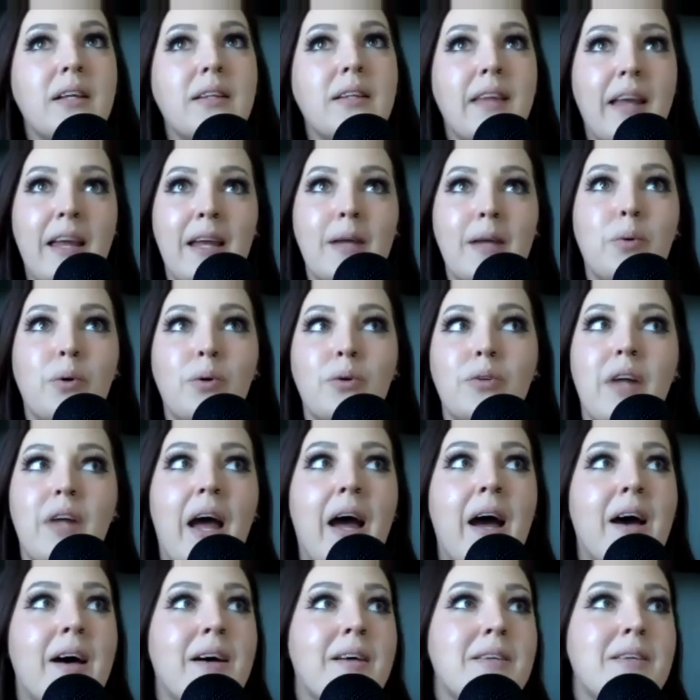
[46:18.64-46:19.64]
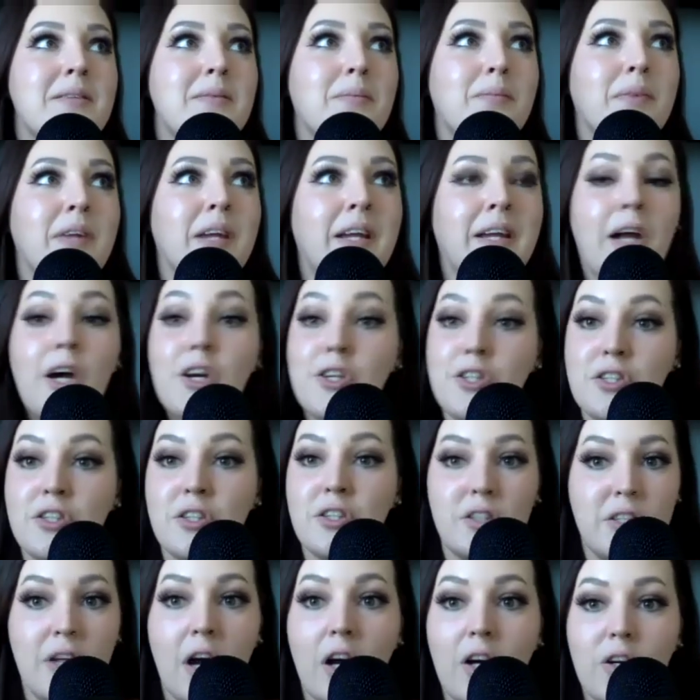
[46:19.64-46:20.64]
labeled as like a
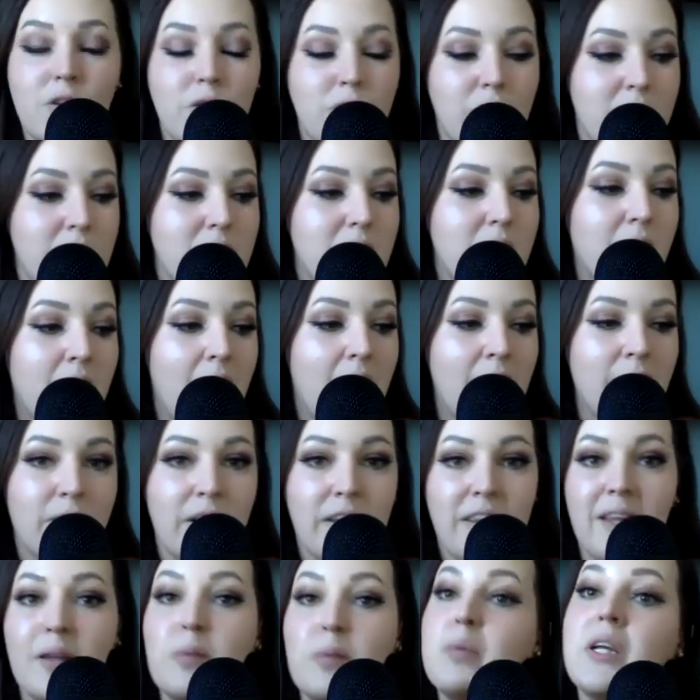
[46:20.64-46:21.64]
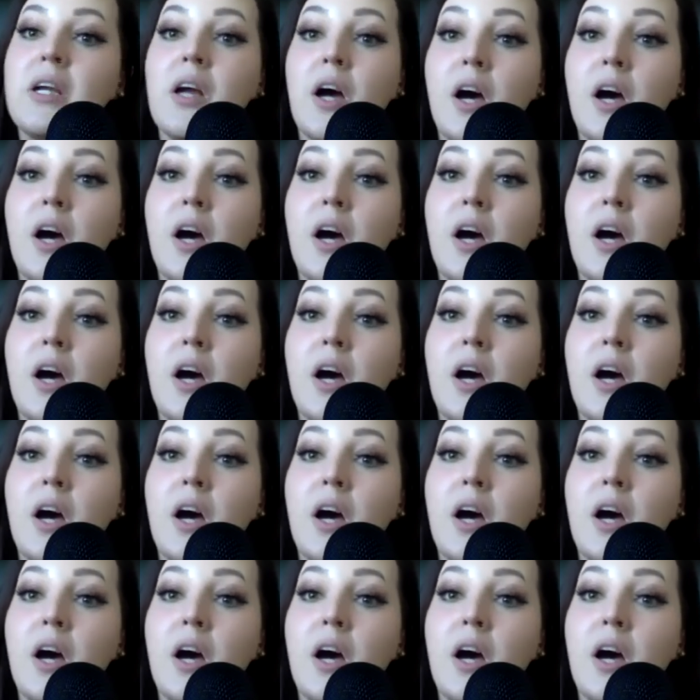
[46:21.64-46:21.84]
seductress and everything because